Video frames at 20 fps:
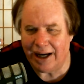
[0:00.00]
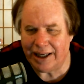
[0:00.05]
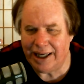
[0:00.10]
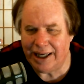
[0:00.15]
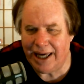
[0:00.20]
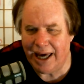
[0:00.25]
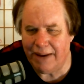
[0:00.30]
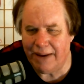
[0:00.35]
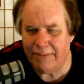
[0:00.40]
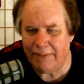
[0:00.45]

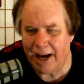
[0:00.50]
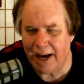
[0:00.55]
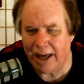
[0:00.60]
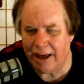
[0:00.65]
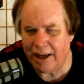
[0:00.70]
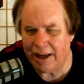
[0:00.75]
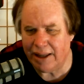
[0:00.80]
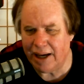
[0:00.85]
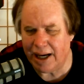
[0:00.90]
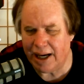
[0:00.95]
Kim,
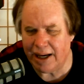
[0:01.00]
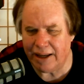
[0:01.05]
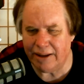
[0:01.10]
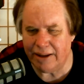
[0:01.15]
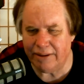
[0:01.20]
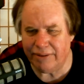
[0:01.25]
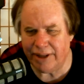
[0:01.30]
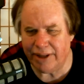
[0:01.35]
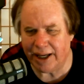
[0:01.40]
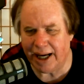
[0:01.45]
I
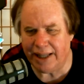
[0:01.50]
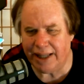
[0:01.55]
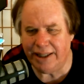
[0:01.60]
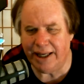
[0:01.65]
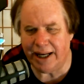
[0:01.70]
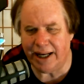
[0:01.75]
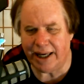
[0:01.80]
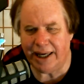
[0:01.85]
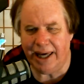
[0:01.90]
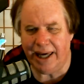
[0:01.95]
think I
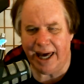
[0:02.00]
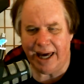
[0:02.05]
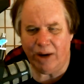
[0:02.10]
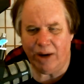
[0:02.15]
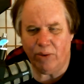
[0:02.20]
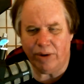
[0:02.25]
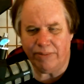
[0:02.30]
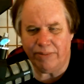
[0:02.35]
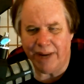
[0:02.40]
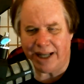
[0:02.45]
did a gig
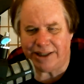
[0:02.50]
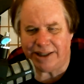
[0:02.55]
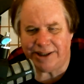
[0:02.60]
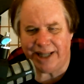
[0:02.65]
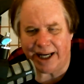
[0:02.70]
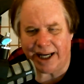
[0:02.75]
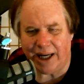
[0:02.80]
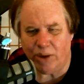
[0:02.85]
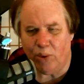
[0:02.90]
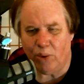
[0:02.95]
with my
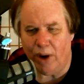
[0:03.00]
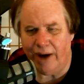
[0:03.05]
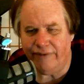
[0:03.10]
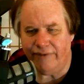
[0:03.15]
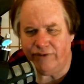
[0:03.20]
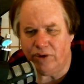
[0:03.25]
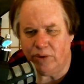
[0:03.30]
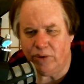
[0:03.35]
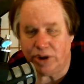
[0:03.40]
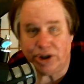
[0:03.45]
second wife,
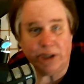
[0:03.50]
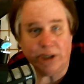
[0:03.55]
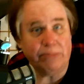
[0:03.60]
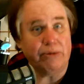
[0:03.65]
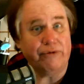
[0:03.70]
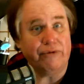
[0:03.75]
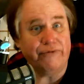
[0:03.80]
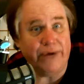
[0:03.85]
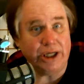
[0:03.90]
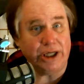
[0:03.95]
who was a
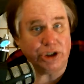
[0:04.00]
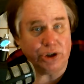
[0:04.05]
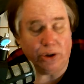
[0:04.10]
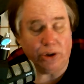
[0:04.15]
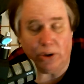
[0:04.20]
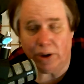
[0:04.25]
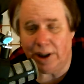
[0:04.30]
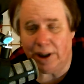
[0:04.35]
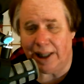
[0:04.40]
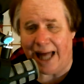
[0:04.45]

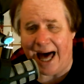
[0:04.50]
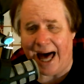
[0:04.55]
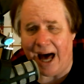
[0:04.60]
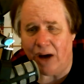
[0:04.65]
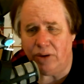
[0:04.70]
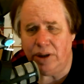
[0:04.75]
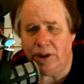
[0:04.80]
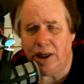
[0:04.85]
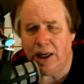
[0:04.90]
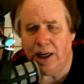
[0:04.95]
professional
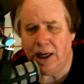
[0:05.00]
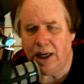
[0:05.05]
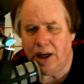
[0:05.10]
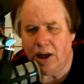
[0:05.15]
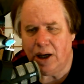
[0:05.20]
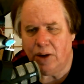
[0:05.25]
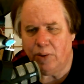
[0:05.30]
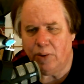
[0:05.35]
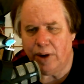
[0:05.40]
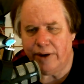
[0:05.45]
clown,
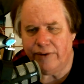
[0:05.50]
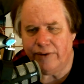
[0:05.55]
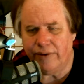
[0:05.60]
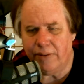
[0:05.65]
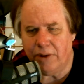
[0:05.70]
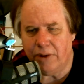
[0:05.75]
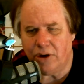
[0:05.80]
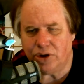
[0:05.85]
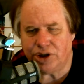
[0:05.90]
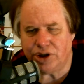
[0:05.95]
one of the
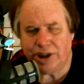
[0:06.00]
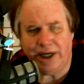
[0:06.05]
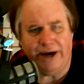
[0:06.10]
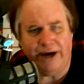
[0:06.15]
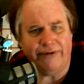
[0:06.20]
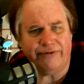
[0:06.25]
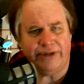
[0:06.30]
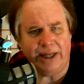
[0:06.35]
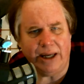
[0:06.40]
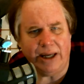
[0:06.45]
most
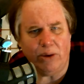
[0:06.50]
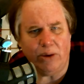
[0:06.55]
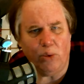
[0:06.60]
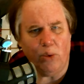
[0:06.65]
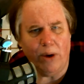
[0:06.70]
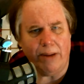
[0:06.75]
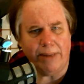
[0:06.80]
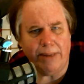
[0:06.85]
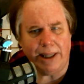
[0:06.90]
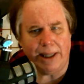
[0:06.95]
gifted
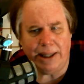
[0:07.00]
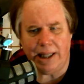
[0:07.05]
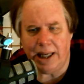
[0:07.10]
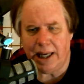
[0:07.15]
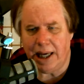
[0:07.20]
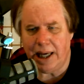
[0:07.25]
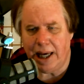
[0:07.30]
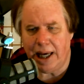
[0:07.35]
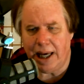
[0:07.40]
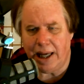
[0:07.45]
women
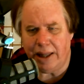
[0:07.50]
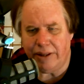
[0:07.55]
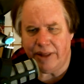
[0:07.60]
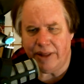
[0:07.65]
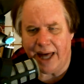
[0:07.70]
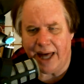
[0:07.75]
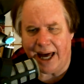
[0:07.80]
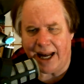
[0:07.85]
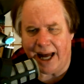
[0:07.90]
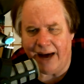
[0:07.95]

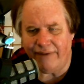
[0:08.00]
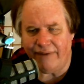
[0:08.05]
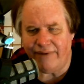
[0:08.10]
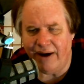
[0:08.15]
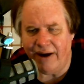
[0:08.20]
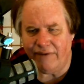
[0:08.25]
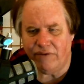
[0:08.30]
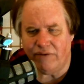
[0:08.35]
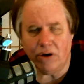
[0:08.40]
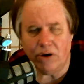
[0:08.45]
that I've
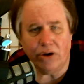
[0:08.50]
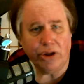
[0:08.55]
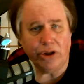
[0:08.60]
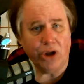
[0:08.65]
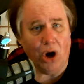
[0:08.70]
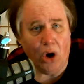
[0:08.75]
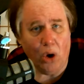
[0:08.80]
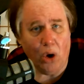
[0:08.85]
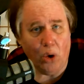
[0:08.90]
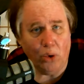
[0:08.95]
ever
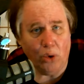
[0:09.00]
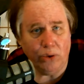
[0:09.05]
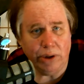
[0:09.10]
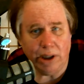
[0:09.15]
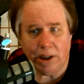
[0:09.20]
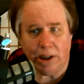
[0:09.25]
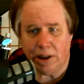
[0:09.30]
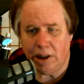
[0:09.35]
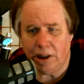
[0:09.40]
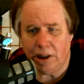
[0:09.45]
known.
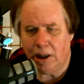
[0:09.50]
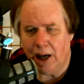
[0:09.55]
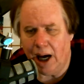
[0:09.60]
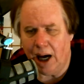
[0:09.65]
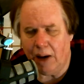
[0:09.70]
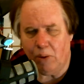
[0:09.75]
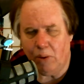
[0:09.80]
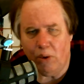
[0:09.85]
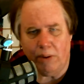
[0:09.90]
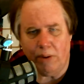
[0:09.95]

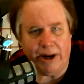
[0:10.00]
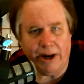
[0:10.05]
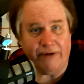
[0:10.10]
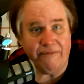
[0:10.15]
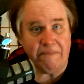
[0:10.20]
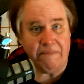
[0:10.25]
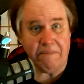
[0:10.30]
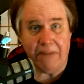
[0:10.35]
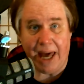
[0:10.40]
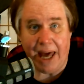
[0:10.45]
a woman of
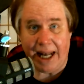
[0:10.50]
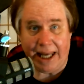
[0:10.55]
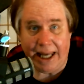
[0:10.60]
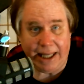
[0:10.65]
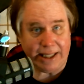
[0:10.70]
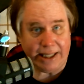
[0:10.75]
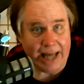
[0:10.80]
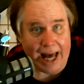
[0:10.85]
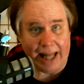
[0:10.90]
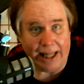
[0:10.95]
many
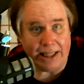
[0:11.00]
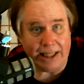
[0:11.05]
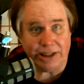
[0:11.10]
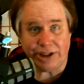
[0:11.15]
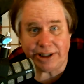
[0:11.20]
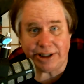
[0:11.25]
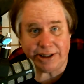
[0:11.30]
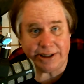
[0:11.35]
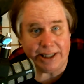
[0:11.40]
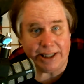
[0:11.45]

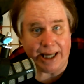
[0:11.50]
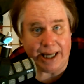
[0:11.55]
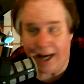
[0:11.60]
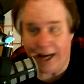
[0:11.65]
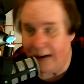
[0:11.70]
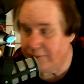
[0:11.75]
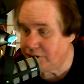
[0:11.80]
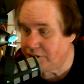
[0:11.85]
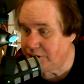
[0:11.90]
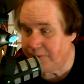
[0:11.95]
talents. See,
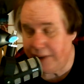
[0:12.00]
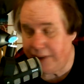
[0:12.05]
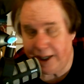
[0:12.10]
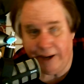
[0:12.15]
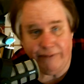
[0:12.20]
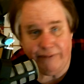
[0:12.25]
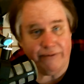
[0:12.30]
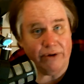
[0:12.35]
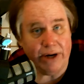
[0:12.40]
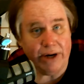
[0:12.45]
I'm
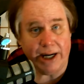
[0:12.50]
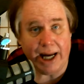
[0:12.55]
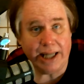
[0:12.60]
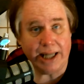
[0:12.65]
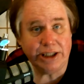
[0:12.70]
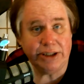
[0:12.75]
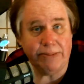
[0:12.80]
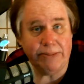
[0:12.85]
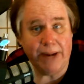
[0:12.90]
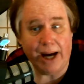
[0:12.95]
speaking very
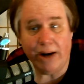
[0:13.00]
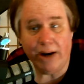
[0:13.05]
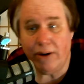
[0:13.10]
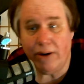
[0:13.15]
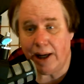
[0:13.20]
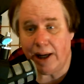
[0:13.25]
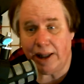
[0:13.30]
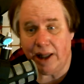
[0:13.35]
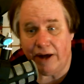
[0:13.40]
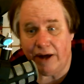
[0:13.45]
nice about her.
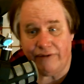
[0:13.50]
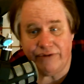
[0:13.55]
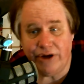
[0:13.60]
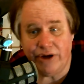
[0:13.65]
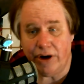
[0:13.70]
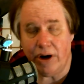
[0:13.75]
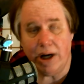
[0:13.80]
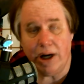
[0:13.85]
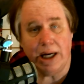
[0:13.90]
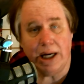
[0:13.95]
I loved
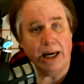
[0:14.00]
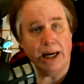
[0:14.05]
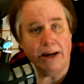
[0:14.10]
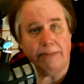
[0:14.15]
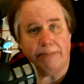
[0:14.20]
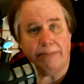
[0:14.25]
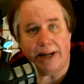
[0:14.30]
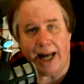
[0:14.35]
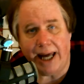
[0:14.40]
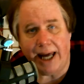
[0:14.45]
her,
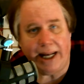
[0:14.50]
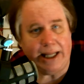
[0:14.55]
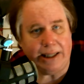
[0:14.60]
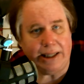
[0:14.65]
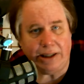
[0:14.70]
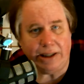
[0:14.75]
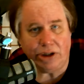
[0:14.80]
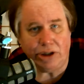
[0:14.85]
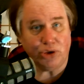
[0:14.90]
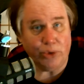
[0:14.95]
but I
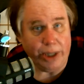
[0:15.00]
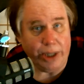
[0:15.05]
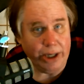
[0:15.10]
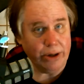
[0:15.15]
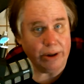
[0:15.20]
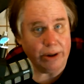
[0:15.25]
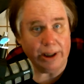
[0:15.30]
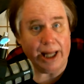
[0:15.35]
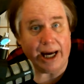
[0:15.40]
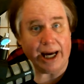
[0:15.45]
didn't treat
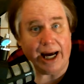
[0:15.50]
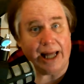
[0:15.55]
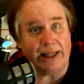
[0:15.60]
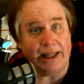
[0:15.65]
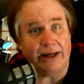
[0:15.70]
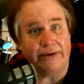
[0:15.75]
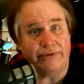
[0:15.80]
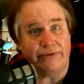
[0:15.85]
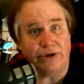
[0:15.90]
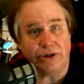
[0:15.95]
her like I
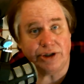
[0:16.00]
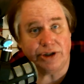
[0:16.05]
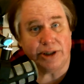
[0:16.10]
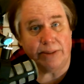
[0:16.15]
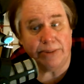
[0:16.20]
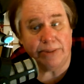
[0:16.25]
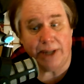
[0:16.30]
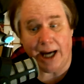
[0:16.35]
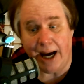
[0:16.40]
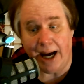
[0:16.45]
loved her
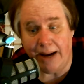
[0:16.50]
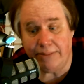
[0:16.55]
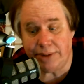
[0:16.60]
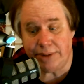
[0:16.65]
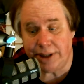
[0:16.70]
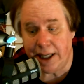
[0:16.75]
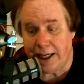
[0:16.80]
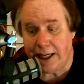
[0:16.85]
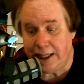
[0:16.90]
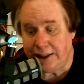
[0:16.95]

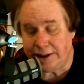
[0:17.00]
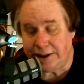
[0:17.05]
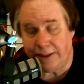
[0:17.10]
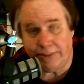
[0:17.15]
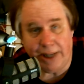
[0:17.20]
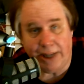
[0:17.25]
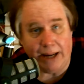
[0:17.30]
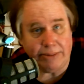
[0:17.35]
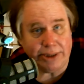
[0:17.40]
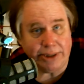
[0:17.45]
sometimes.
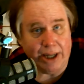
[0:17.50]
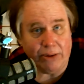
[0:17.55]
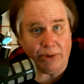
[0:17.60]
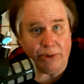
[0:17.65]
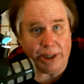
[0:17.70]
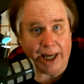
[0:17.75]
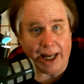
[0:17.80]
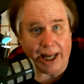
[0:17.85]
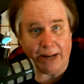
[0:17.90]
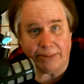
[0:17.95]
Sometimes I
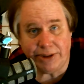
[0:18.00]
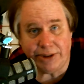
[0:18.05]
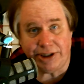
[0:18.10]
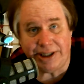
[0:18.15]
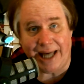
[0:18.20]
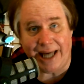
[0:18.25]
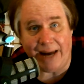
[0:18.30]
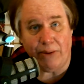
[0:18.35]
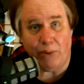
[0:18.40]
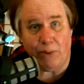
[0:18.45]
would get
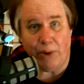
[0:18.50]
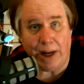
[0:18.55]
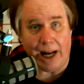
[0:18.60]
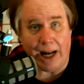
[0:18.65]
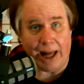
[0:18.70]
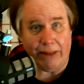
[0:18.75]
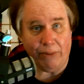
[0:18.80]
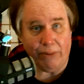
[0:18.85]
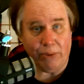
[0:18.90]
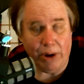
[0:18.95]
upset
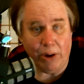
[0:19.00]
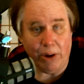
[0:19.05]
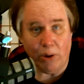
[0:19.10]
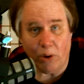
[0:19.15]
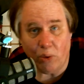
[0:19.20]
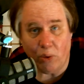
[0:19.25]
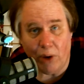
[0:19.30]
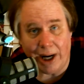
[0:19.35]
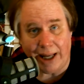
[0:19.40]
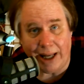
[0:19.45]
when we
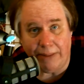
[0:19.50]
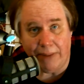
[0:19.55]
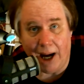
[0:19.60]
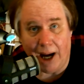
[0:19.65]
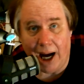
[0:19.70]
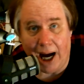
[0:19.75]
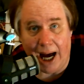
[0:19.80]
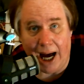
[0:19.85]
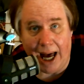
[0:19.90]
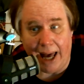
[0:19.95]
were running
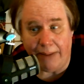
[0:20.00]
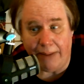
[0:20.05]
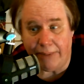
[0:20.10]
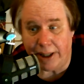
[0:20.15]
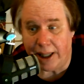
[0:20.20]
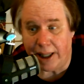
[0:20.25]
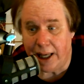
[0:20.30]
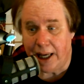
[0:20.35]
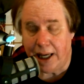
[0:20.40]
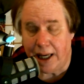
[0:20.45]
behind,
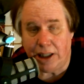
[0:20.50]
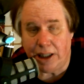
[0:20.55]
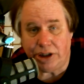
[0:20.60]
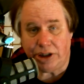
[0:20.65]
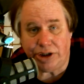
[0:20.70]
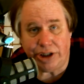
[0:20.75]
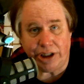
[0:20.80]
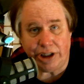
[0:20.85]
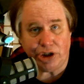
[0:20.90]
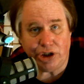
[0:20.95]
but
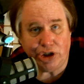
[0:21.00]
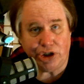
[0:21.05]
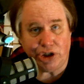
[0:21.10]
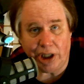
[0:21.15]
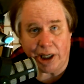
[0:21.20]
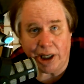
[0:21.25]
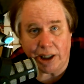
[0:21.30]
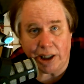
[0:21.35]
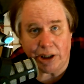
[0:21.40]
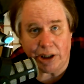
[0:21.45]
since
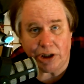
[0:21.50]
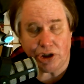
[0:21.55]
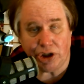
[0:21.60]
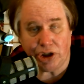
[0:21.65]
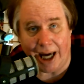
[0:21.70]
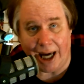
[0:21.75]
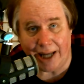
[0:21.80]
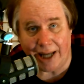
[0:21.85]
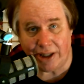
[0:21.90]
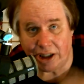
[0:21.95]

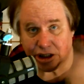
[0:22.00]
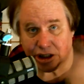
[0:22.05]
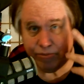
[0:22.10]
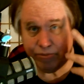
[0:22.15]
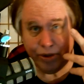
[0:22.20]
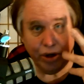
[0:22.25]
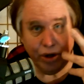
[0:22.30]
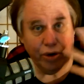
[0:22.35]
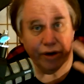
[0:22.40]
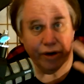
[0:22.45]
she had this
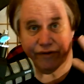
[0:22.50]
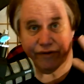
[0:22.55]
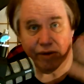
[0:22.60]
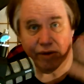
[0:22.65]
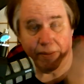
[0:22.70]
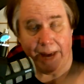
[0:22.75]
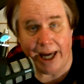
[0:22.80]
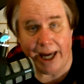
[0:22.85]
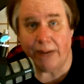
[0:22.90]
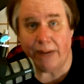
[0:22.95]
beautiful
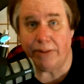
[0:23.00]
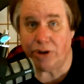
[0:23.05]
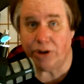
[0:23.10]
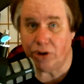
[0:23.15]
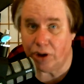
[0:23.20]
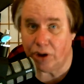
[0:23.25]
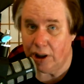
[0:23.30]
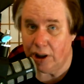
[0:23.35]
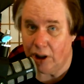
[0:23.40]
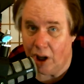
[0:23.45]
makeup, it took a